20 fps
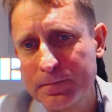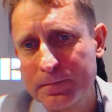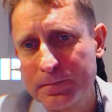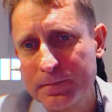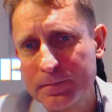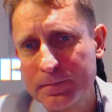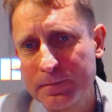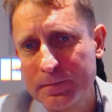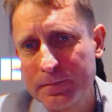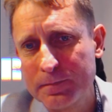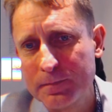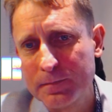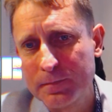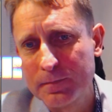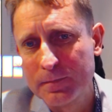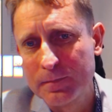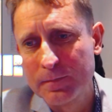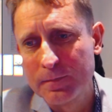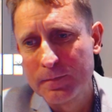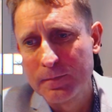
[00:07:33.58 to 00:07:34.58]

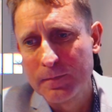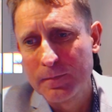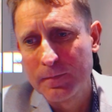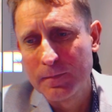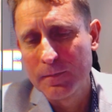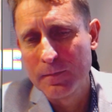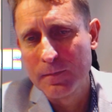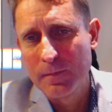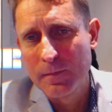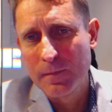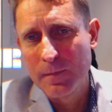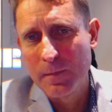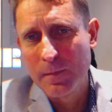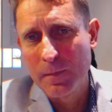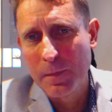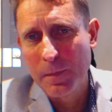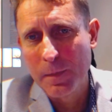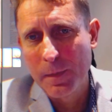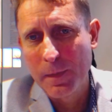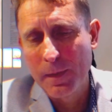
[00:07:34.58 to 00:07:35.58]

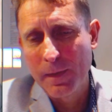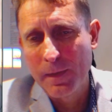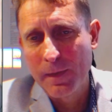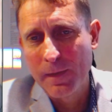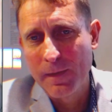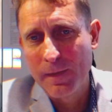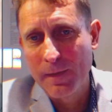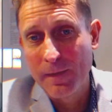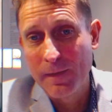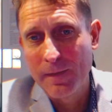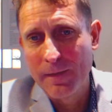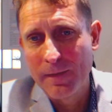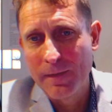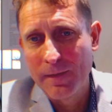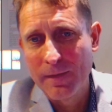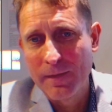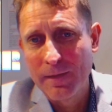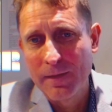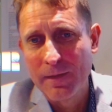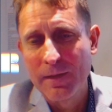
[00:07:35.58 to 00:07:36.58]

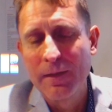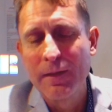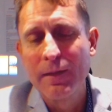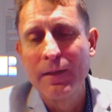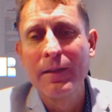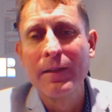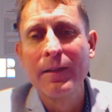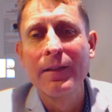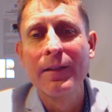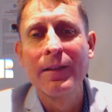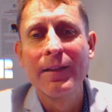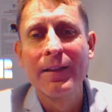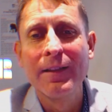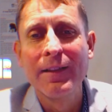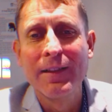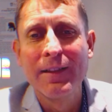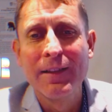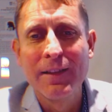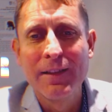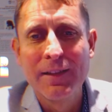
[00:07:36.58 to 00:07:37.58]

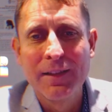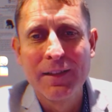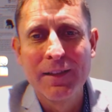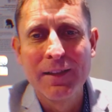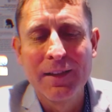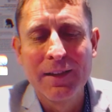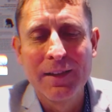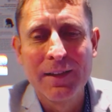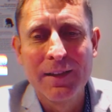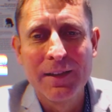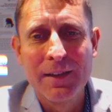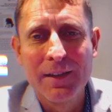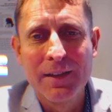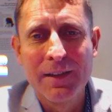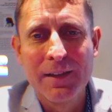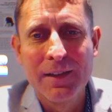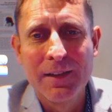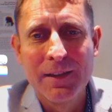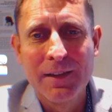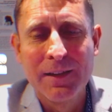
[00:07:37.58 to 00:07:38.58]

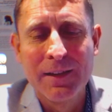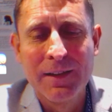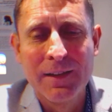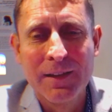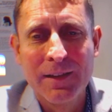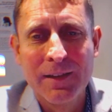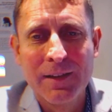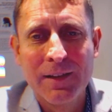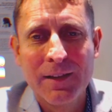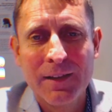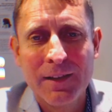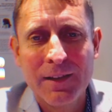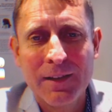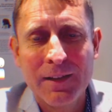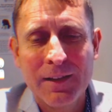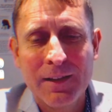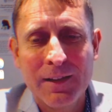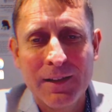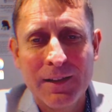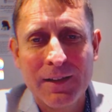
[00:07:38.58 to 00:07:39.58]

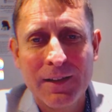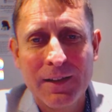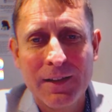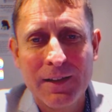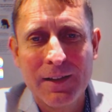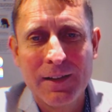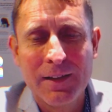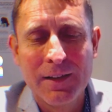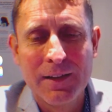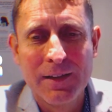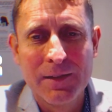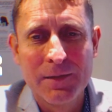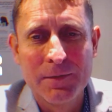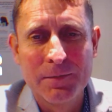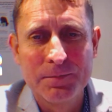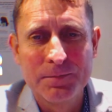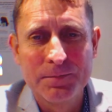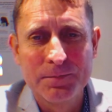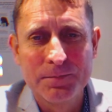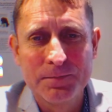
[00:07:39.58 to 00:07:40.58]

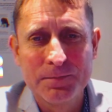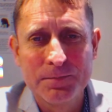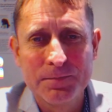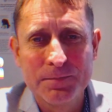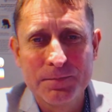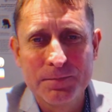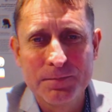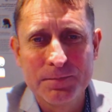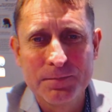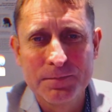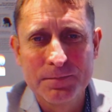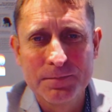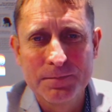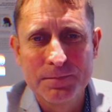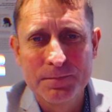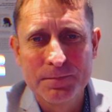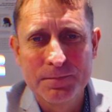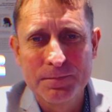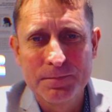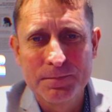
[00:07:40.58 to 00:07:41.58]
(not speaking)